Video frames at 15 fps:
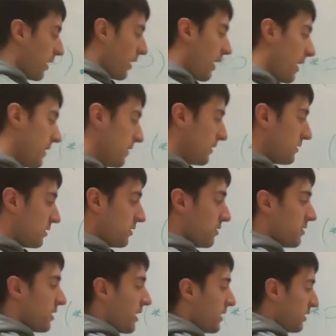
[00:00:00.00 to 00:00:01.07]
and
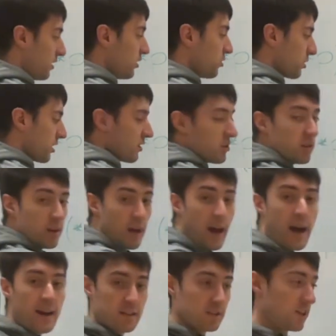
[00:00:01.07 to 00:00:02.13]
then you can
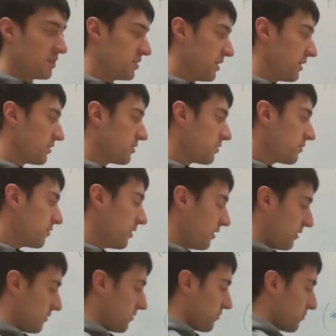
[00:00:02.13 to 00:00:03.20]
access it,
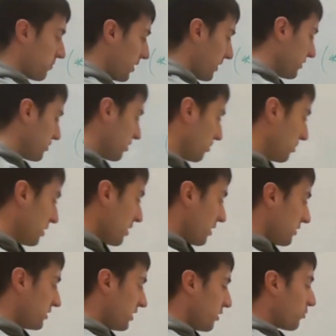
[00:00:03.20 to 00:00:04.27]
right? So
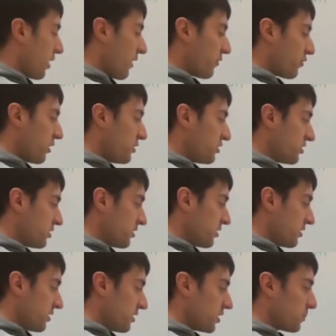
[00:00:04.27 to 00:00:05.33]
dereference
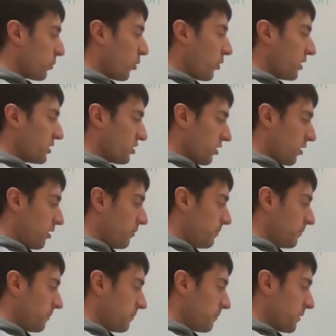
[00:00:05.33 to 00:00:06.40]
this pointer,
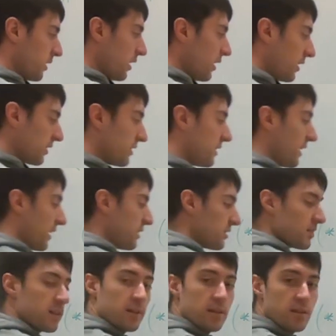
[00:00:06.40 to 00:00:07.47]
get
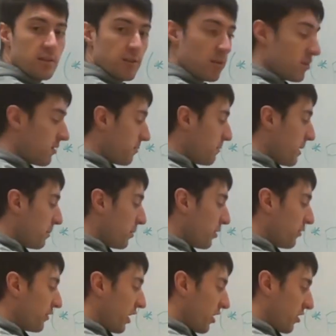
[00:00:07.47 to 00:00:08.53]
the
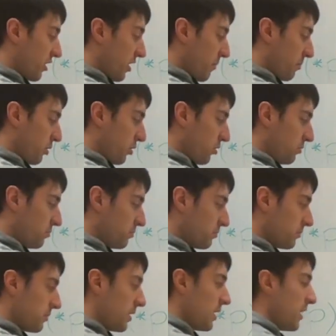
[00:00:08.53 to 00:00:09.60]
member variable,
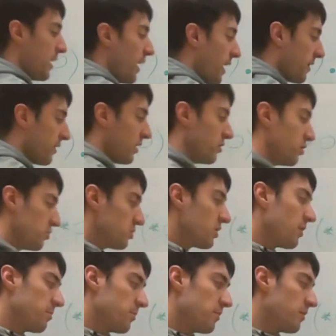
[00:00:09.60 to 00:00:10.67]
and then
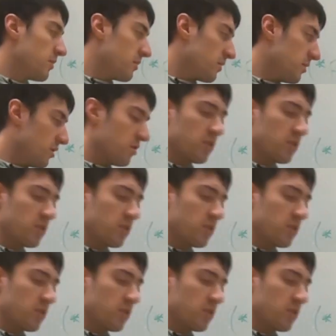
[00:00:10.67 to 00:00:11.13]
you